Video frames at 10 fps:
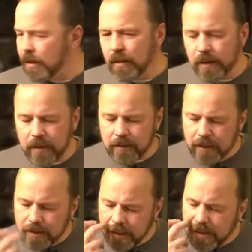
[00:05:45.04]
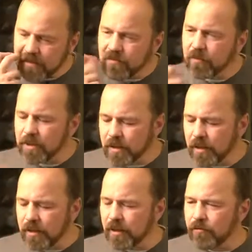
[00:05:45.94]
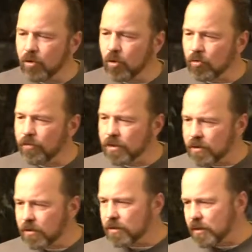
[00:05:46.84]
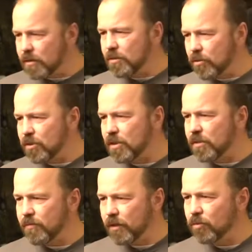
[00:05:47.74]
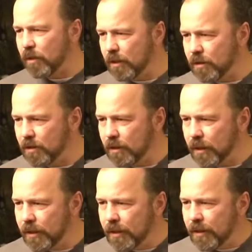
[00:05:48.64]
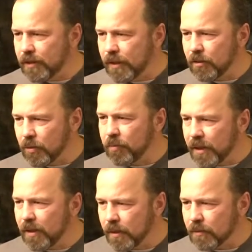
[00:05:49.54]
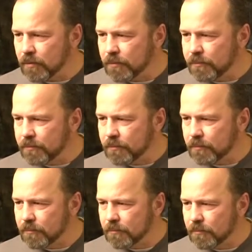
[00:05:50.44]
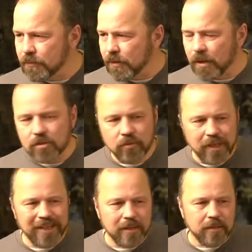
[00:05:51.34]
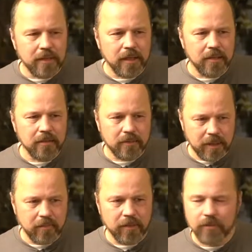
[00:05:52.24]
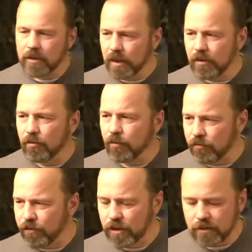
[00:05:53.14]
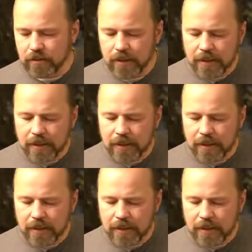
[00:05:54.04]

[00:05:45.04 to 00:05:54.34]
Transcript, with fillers: And they, they get it from this idea if you confess the sins, your sins one to another, then you will be healed. All right, so they, they came up with the idea of confession.